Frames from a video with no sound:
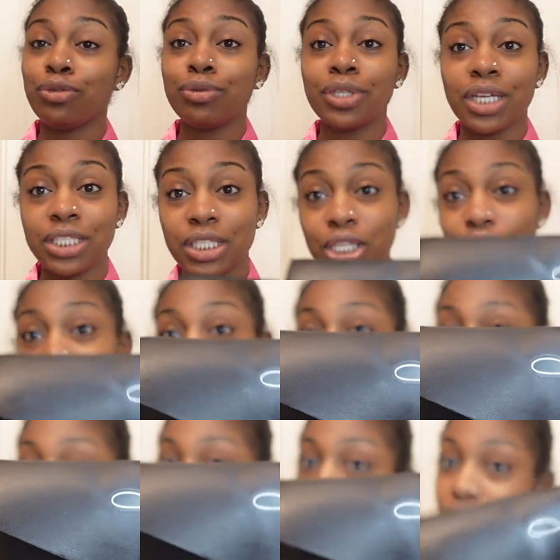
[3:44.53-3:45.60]
Use that sticker and
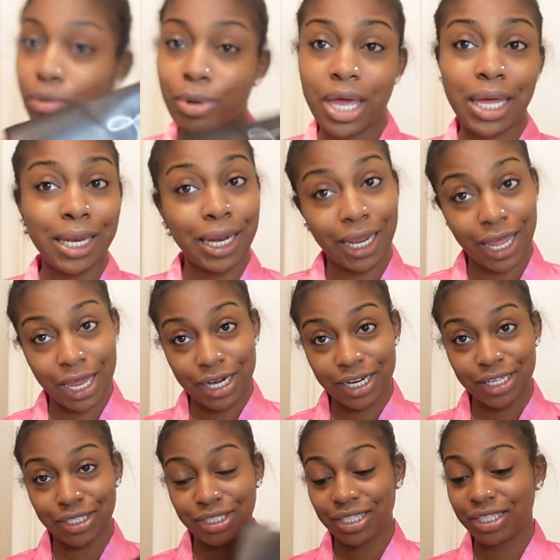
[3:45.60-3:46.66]
put it on your bag like I
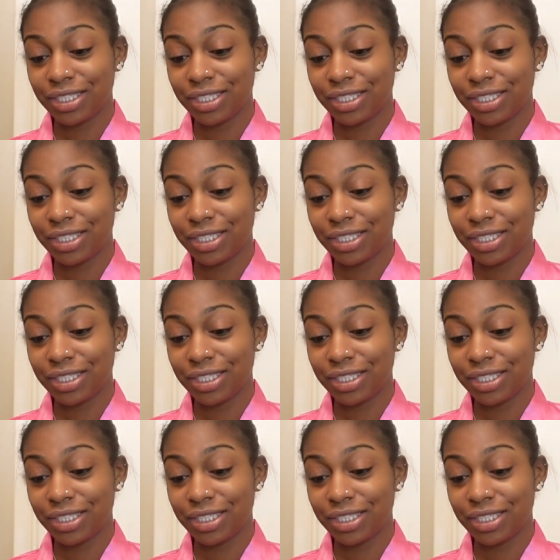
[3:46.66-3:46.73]
did.